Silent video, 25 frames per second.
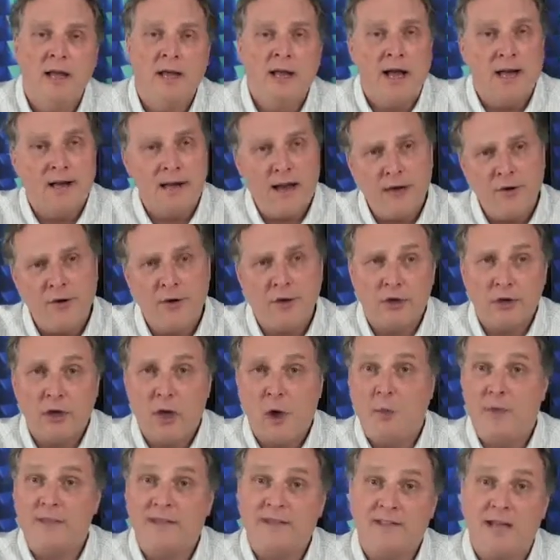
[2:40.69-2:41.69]
and now you're going to go
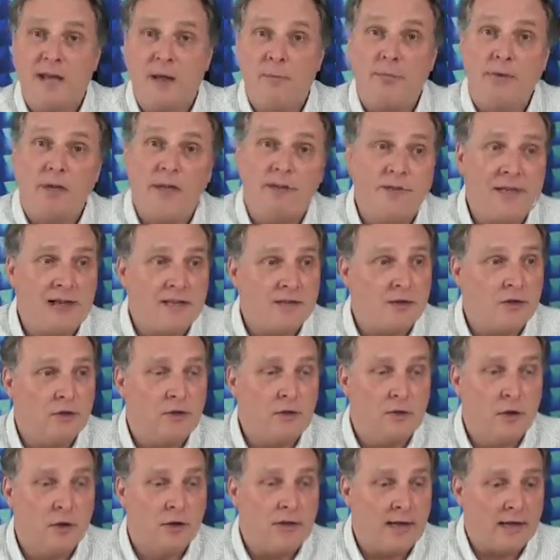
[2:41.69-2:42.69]
with a template that's going to
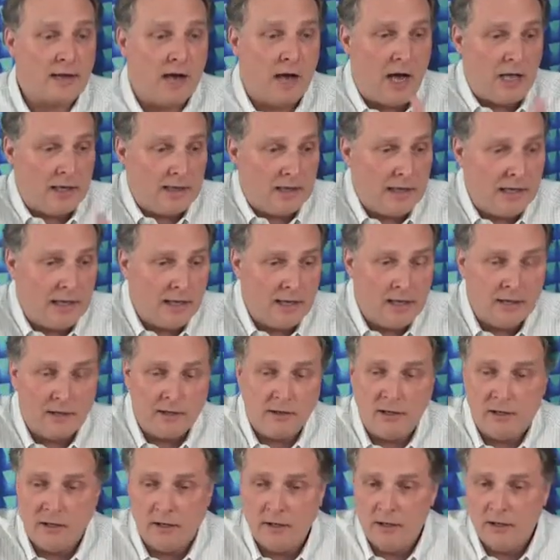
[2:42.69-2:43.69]
look like a Holiday Inn,